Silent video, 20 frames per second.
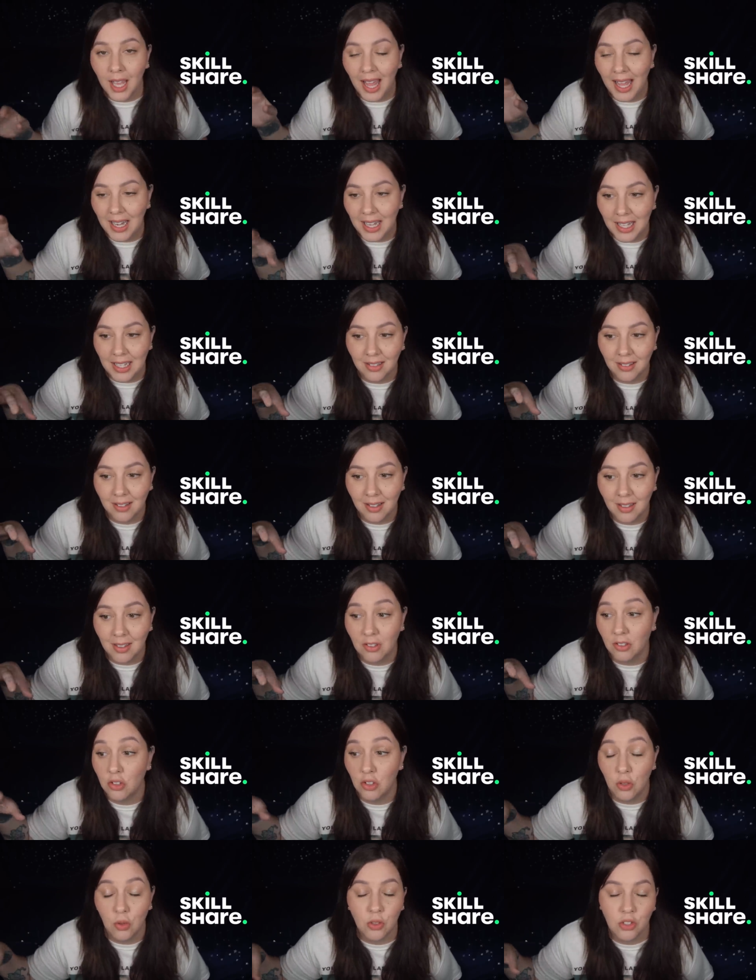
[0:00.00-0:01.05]
and into
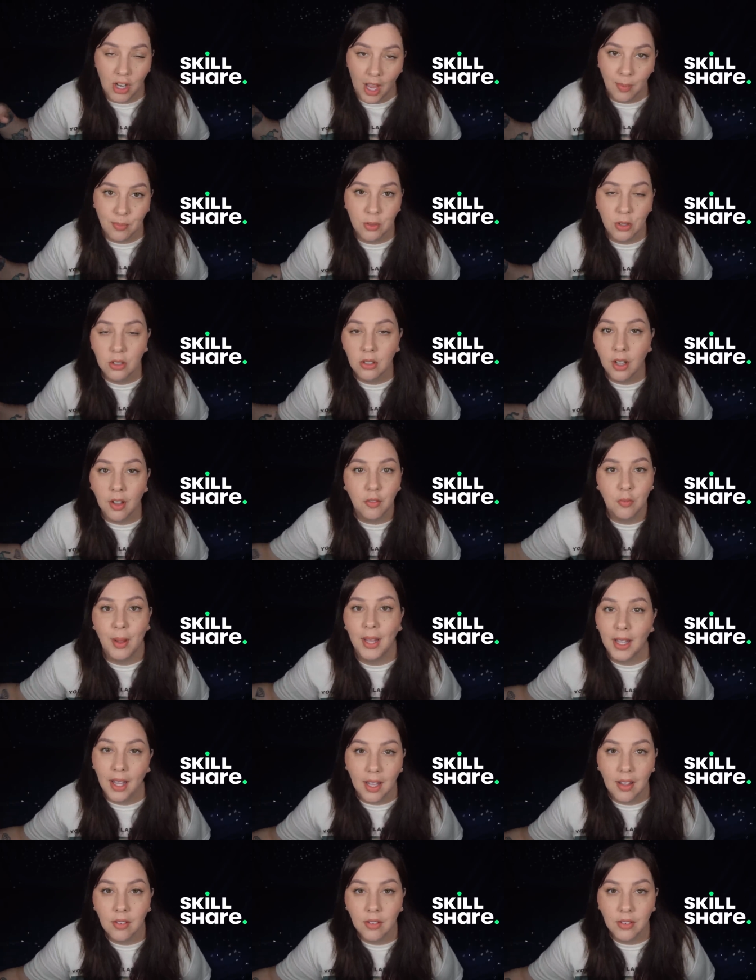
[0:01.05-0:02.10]
this new chapter of my
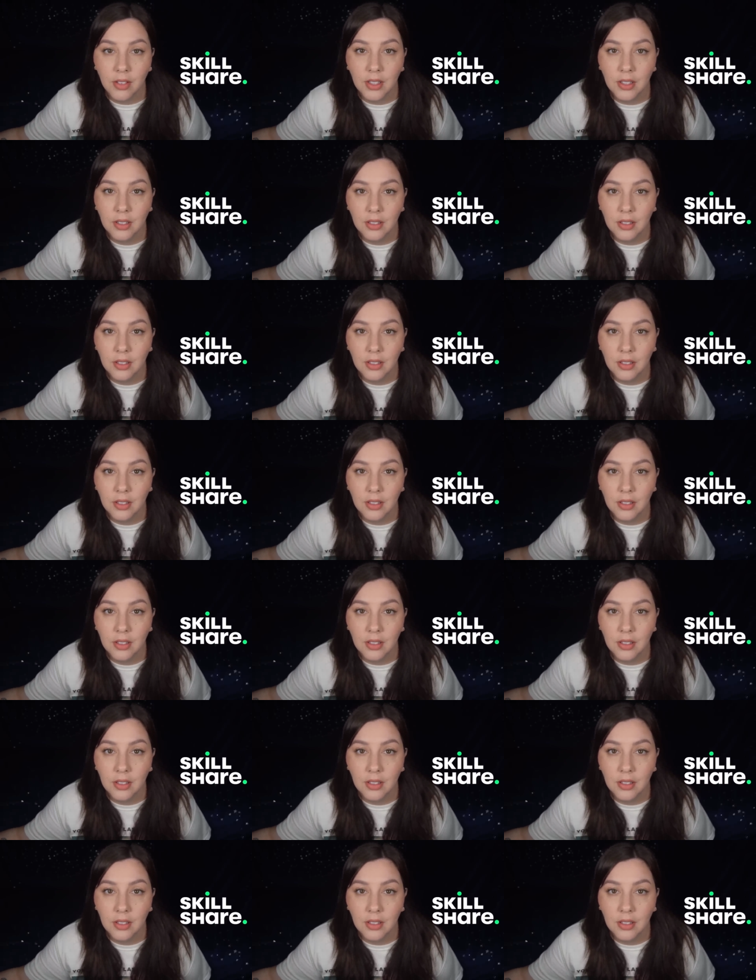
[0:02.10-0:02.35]
life.